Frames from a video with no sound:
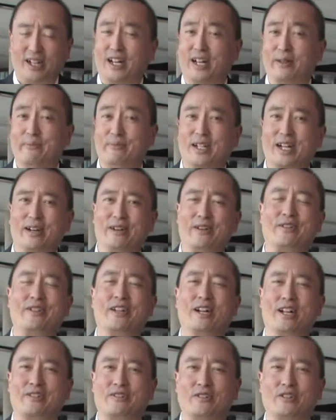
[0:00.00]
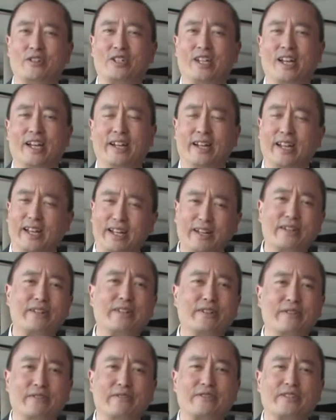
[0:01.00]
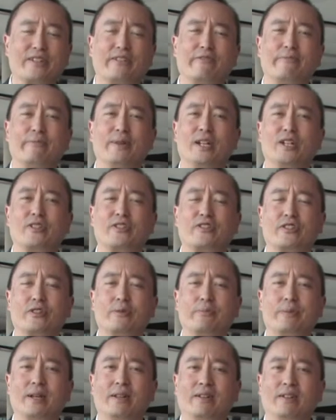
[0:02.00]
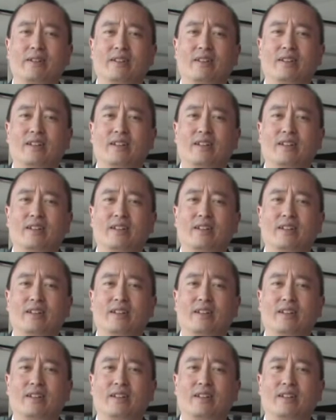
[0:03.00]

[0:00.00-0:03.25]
I'm Darren Tyson Chan, editor of Self Managed Super,